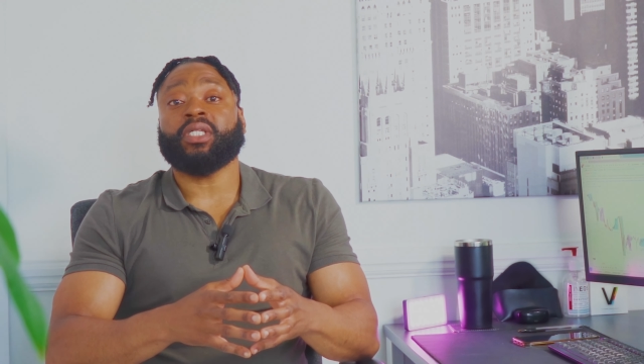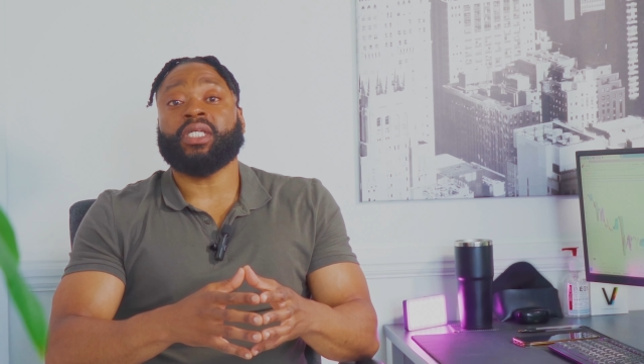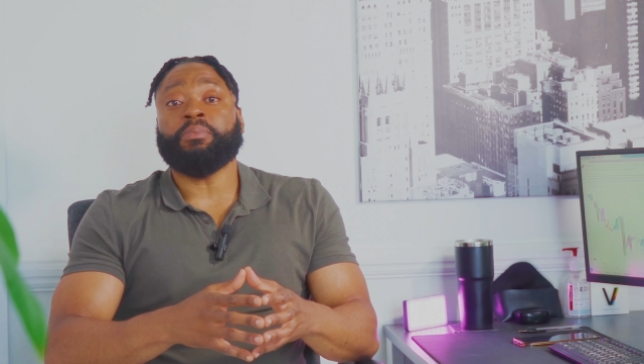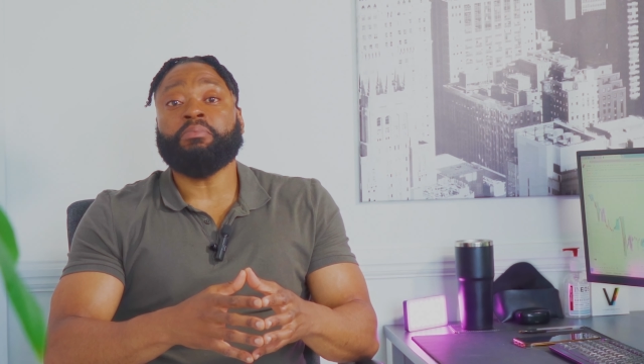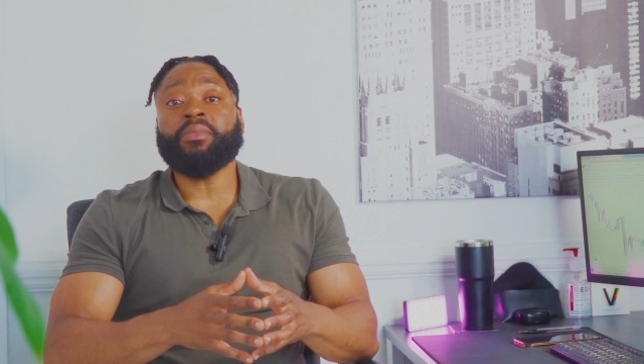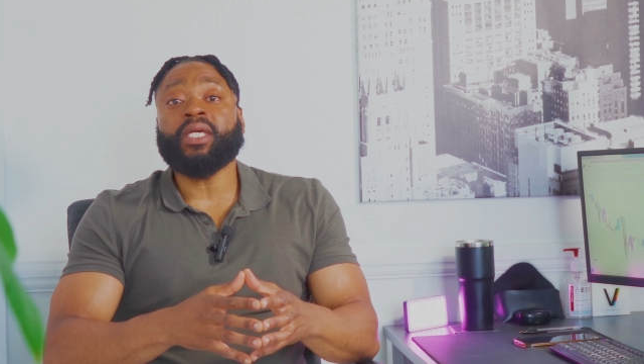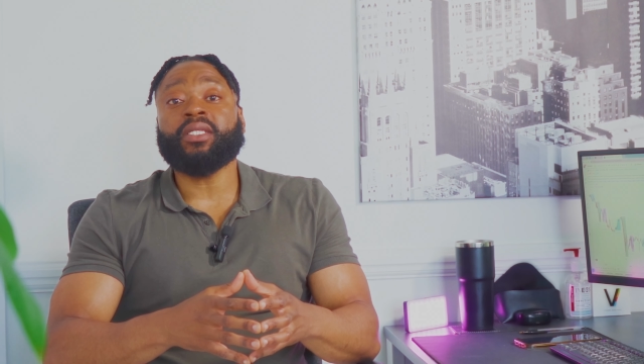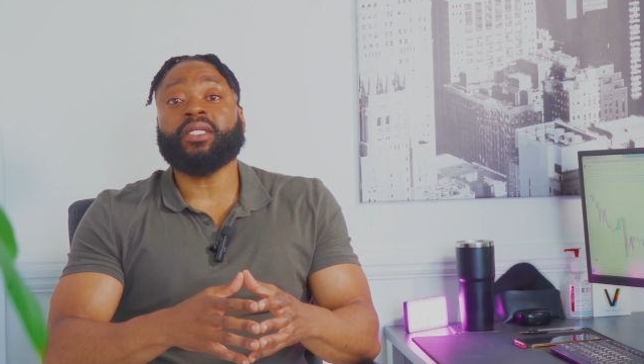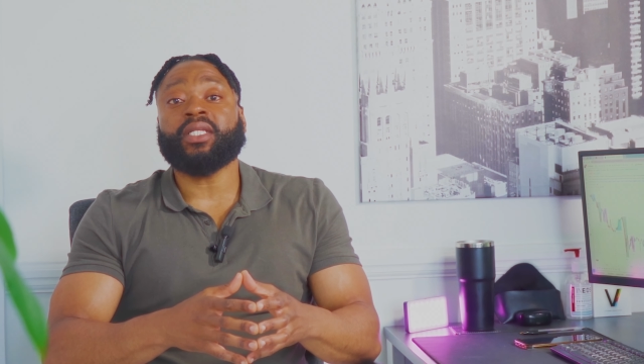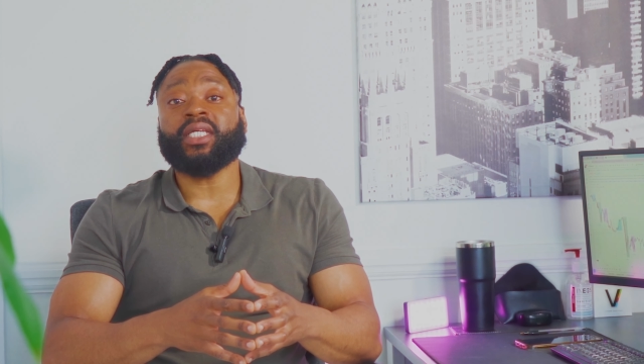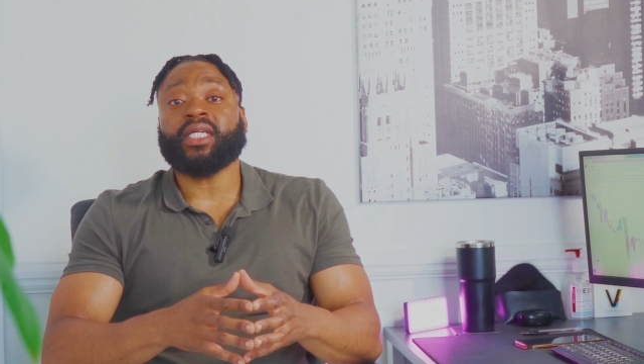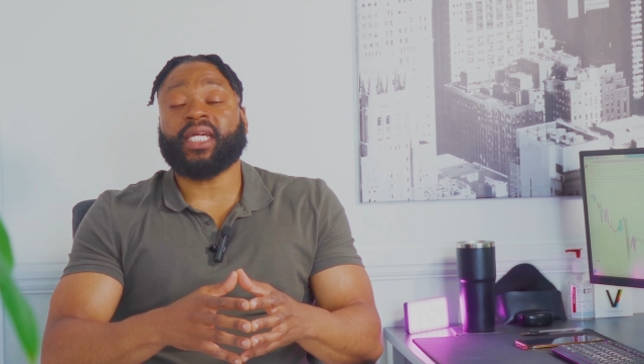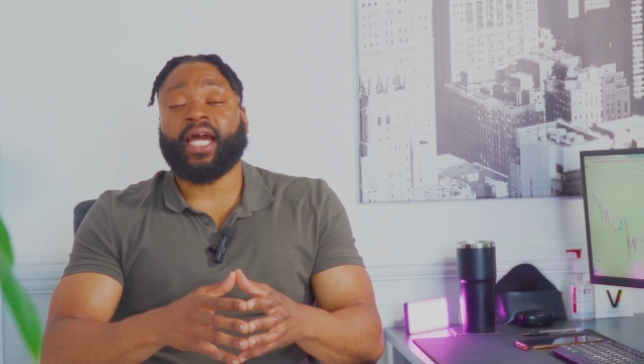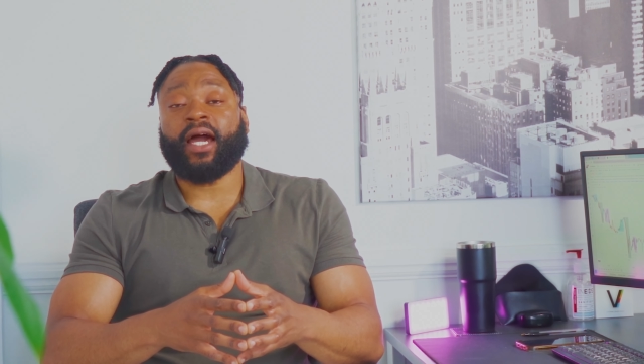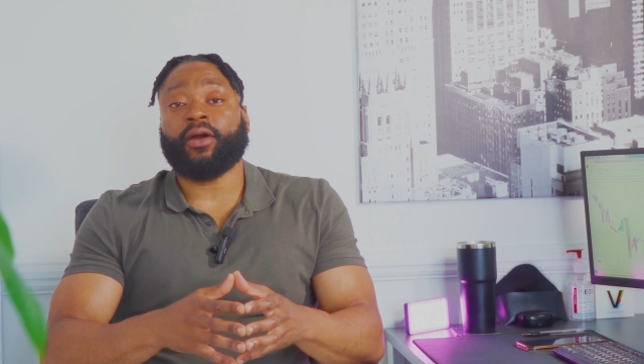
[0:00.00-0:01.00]

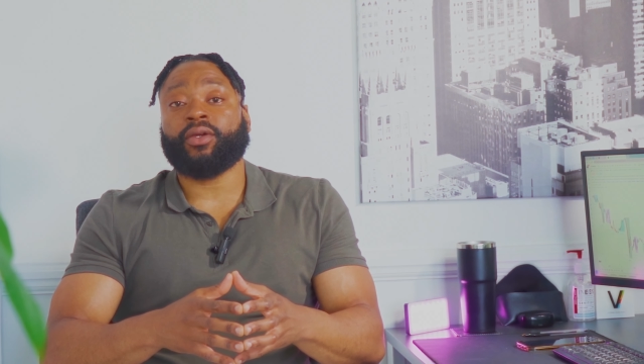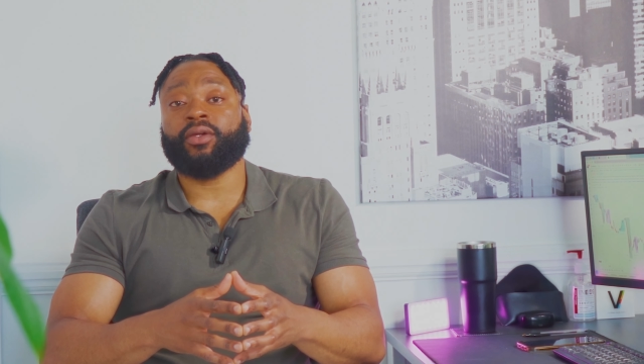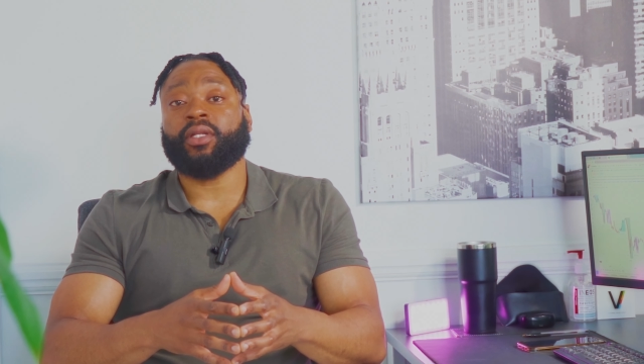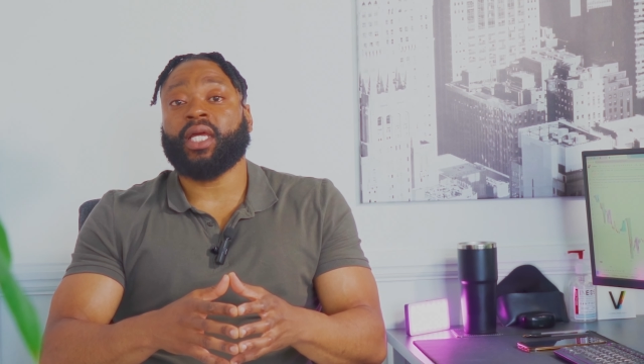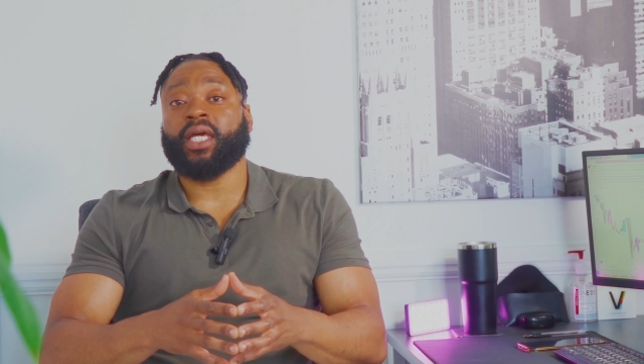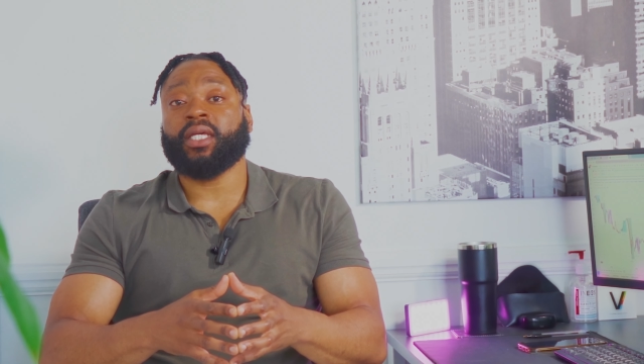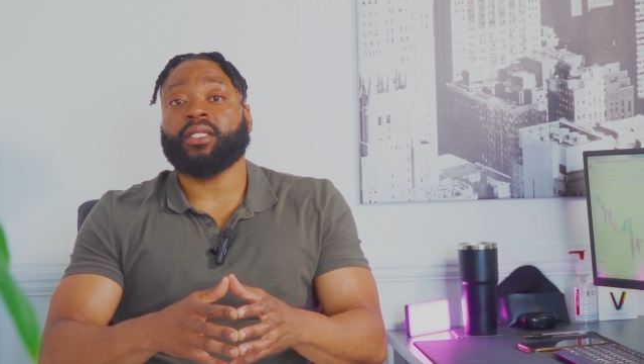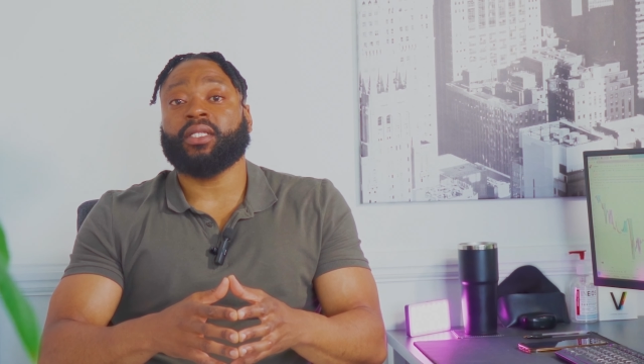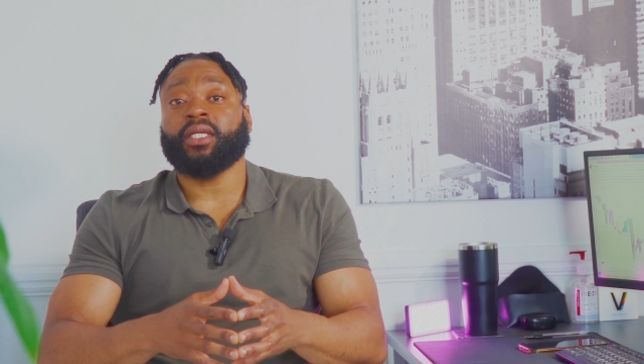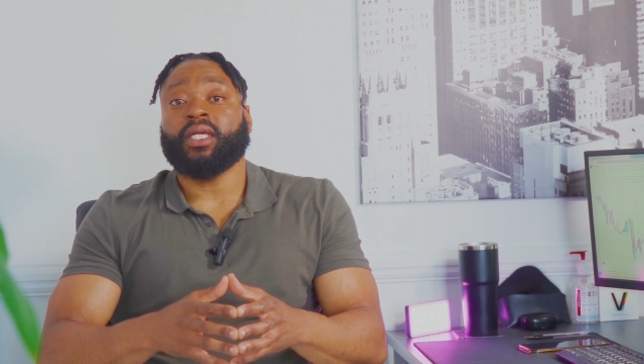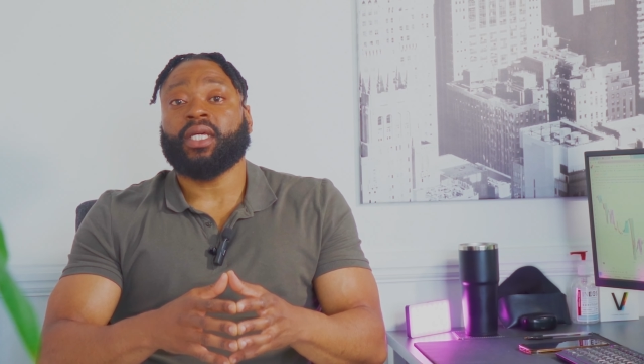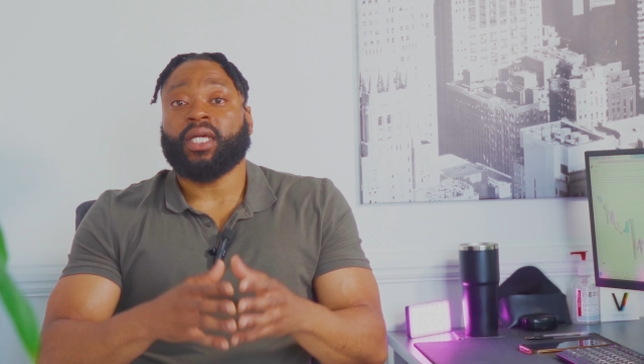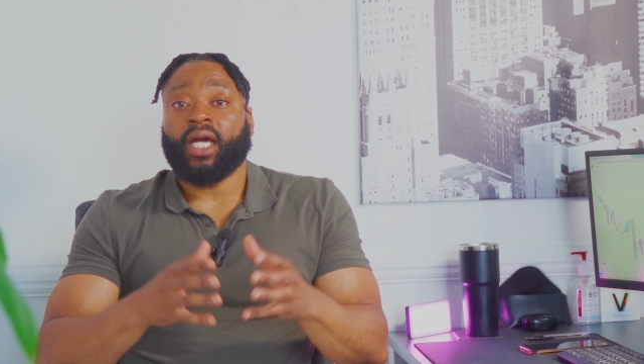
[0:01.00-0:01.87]
immediately calculate